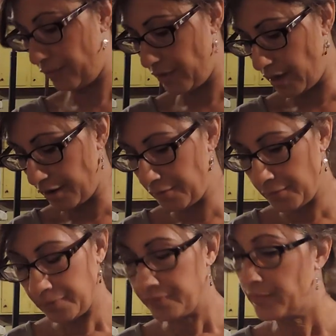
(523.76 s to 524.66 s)
of thing.
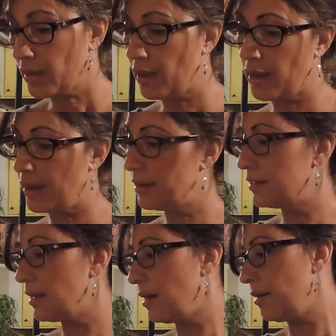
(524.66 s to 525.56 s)

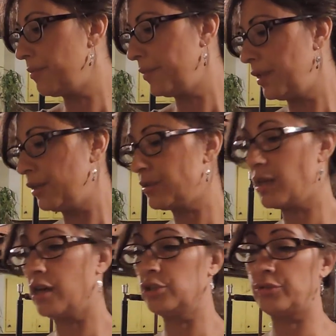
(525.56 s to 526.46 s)
And here's
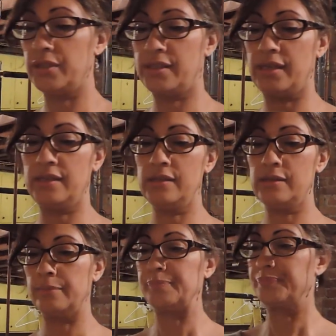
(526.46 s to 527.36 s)
country
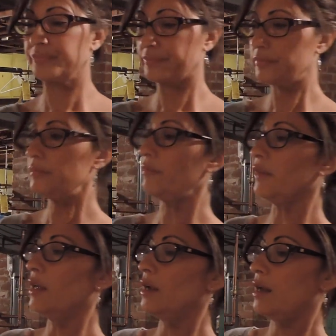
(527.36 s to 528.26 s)
scenes.
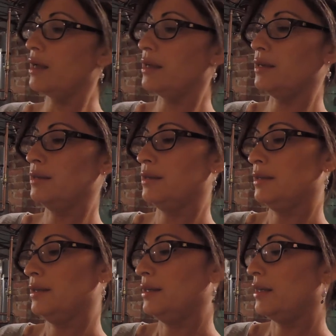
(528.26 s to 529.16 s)

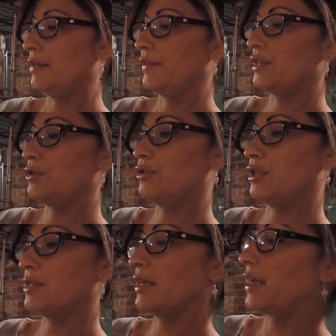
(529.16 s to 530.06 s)
And these are just,